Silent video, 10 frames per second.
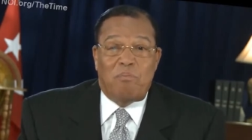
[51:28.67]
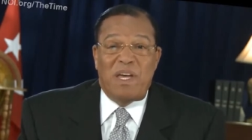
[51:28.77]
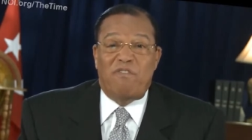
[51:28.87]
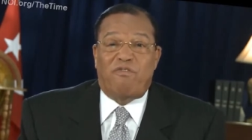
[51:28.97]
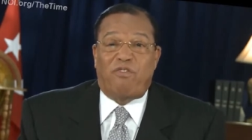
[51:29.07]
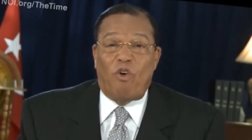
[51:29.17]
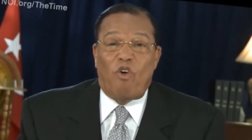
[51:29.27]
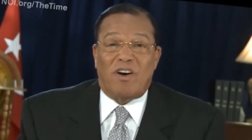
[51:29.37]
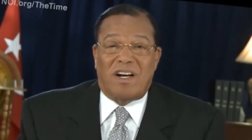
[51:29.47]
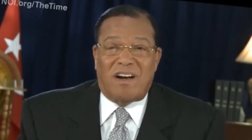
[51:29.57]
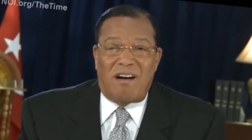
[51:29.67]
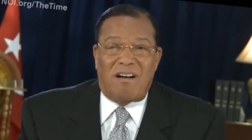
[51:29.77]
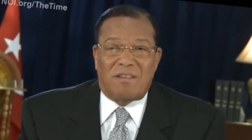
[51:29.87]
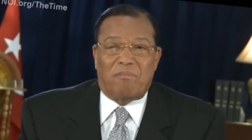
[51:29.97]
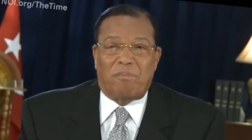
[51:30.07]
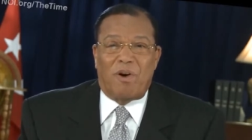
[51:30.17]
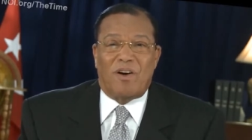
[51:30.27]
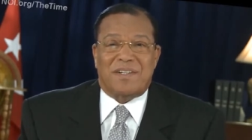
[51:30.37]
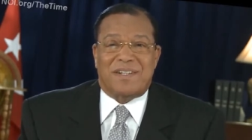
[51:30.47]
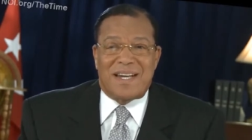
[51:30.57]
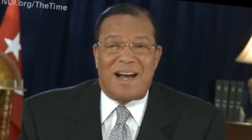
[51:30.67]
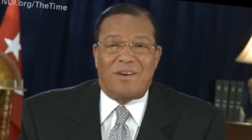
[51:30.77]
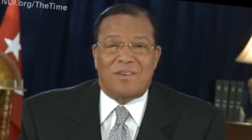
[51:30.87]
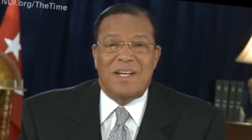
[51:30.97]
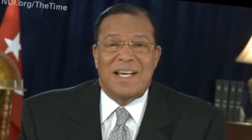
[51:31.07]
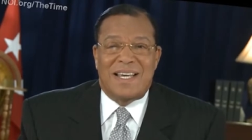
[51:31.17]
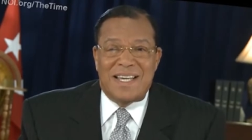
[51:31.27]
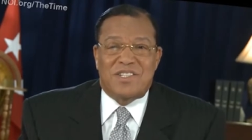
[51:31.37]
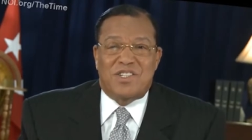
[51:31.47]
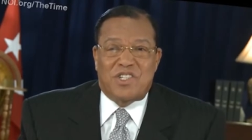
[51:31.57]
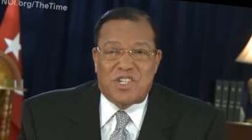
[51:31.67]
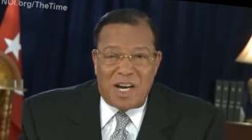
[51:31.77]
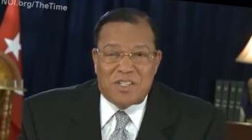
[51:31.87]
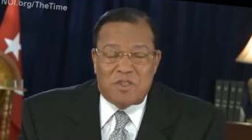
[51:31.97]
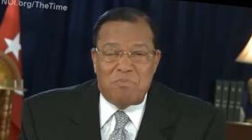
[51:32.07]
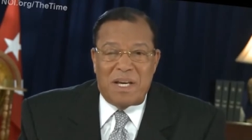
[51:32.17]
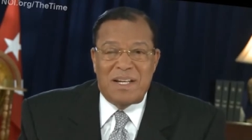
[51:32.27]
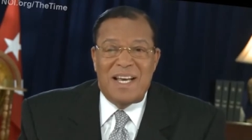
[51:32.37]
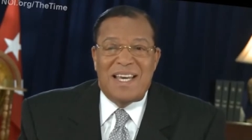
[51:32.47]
before God brought down his judgment,